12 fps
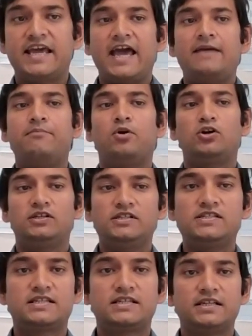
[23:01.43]
AI
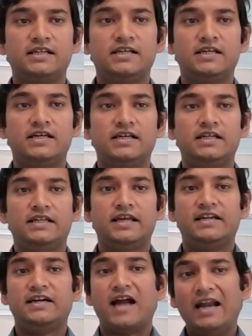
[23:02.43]
models
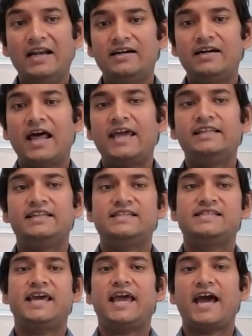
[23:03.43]
that are underlying
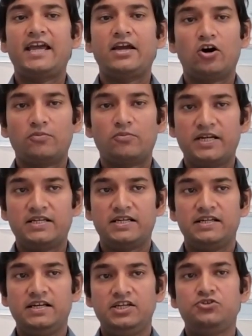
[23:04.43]
this AI
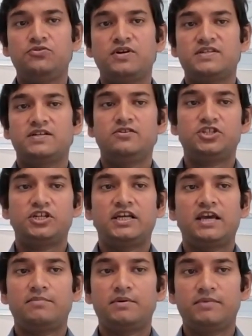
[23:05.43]
augmented issue resolution
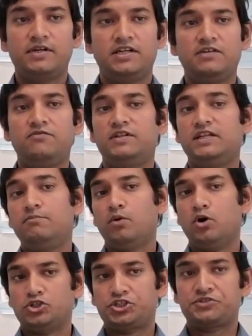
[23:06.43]
capability within
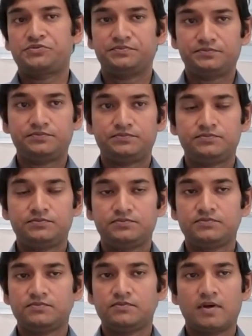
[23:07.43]
Bosch.
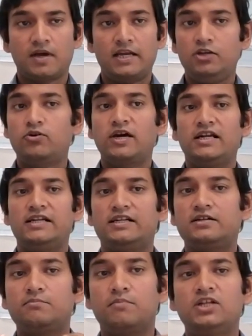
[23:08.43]
And you can
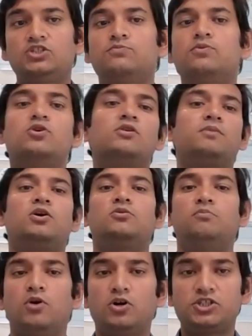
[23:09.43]
learn much more
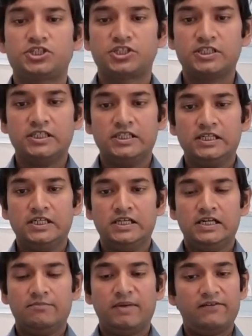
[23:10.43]
about Bosch
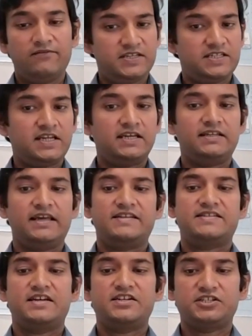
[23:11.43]
by visiting their
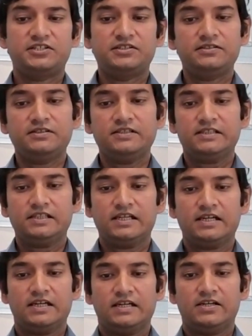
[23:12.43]
session.
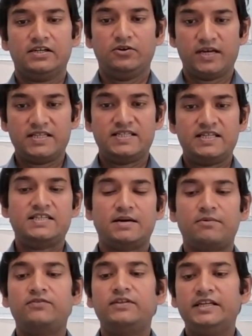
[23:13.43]
You can see
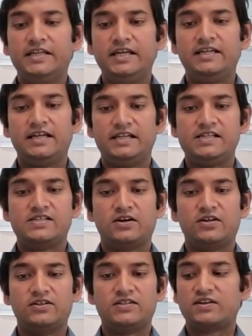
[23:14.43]
some of the details
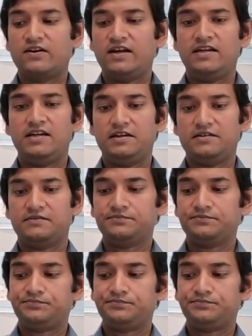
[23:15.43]
on the screen here.